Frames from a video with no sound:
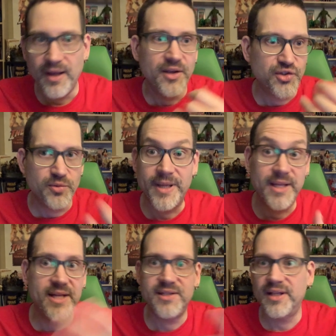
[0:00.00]
Superman,
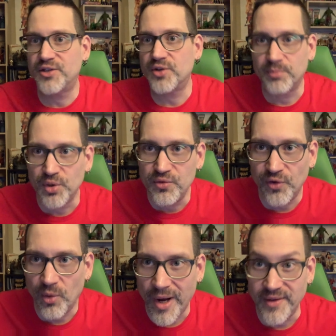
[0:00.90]
then he's electric blue for
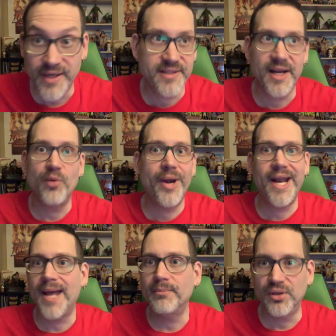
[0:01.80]
a while, then he's got a red
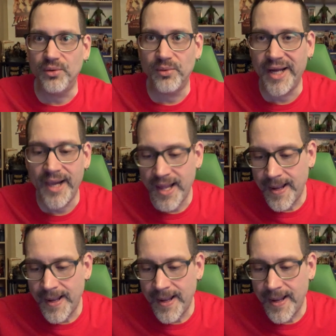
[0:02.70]
and blue, right?